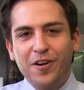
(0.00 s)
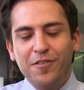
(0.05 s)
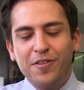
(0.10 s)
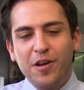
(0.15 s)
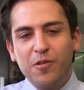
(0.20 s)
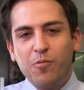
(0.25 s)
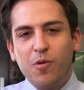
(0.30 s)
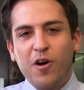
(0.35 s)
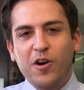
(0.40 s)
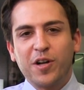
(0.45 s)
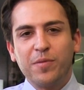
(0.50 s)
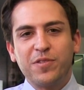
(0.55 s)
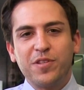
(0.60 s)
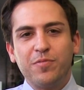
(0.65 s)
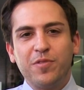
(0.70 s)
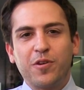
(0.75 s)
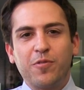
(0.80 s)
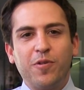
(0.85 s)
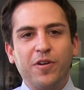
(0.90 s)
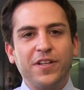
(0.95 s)
and welcome
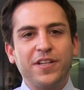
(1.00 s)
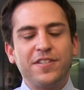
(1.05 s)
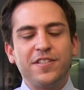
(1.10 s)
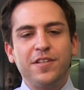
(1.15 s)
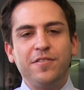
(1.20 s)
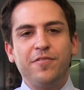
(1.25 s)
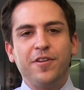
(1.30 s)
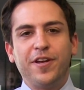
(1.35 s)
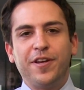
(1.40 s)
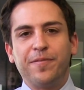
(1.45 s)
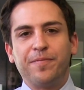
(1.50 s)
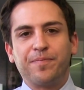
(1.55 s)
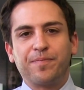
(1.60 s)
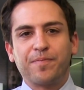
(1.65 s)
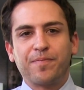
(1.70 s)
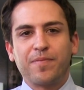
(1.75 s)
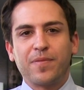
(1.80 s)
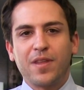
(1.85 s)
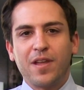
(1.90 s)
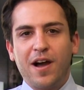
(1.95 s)
to McQuilling TV.
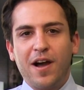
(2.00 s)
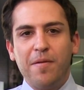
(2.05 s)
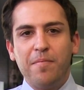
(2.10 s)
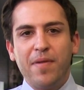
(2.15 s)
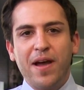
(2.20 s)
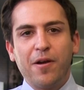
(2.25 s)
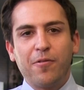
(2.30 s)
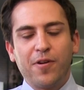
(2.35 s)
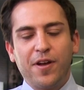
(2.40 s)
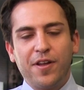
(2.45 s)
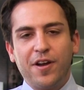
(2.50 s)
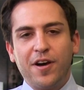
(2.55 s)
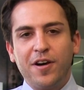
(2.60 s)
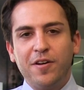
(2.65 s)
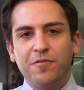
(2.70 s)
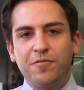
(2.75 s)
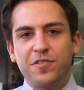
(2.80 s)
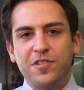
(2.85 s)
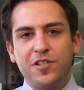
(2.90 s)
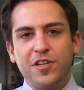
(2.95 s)
I'm Matt
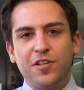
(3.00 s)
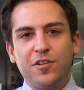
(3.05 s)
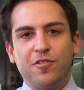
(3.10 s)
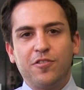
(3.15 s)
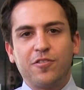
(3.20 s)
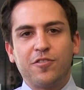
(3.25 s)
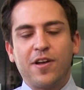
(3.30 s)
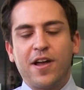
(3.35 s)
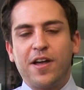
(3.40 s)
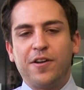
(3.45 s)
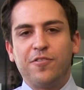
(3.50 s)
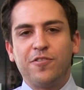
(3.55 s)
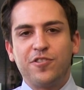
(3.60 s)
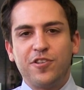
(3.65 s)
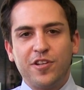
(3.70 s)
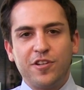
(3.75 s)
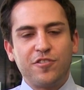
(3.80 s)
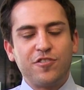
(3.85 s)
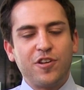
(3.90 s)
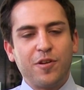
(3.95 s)
Renov, Senior
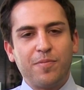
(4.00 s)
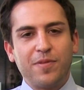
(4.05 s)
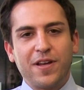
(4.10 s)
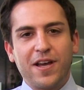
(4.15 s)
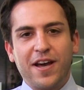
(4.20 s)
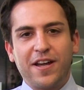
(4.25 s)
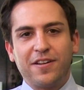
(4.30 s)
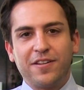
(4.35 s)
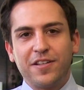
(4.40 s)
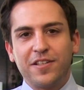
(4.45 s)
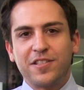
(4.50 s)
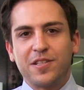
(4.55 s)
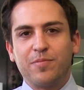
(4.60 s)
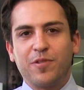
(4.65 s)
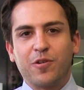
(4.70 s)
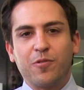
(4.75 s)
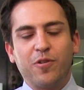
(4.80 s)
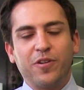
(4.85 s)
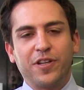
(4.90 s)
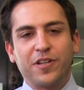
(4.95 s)
Energy and Shipping Analyst at
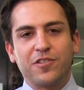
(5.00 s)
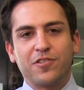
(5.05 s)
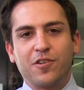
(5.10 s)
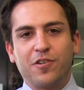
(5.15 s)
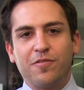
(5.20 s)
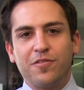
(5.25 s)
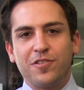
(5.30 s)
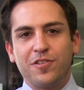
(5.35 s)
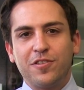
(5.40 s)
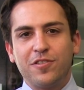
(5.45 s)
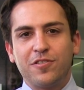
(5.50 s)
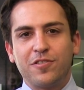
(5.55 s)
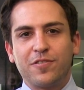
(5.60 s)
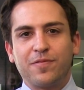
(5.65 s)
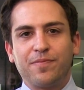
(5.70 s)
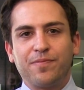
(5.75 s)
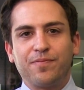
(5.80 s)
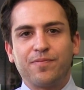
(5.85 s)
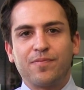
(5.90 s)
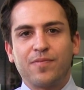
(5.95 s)
McQuilling Services,
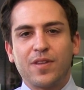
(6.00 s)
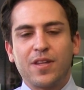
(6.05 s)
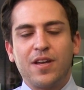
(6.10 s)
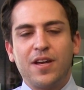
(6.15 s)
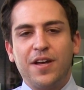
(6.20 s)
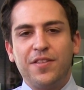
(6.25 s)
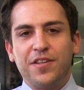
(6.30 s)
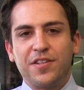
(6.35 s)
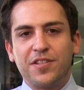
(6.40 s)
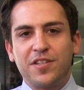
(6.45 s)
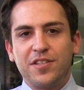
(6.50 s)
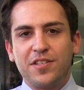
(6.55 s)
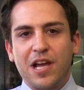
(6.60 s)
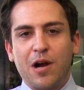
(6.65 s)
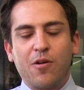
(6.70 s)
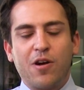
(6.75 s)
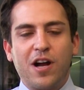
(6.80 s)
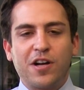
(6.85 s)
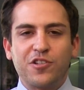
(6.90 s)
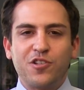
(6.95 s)
and this is
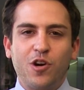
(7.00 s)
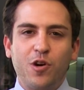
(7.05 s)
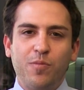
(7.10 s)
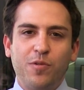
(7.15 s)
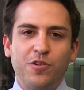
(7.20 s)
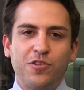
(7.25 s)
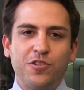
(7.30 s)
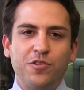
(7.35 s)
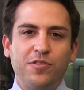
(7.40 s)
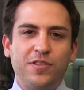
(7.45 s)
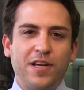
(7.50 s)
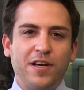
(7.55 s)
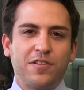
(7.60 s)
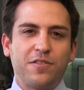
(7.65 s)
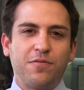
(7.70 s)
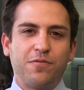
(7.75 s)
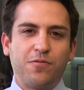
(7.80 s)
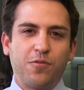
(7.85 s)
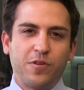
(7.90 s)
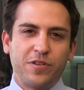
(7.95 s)
our October
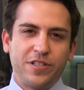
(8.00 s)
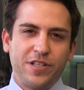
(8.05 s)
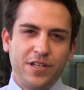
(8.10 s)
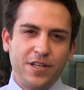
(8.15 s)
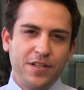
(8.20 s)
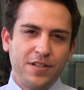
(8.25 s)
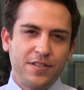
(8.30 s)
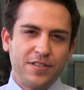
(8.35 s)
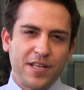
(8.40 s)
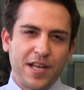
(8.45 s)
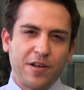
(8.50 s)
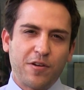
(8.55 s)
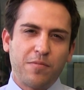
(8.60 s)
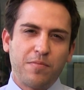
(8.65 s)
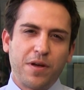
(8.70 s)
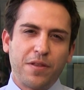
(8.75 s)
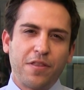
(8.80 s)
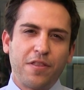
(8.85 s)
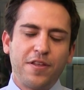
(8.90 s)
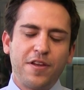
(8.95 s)
2014 Tanker
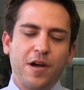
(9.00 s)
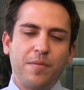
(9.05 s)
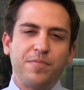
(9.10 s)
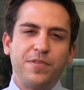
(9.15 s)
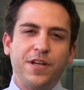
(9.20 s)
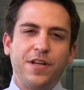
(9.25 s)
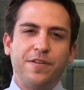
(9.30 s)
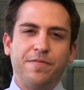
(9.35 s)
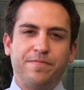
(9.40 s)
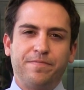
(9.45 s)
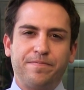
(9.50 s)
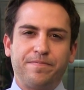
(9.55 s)
Monthly Update.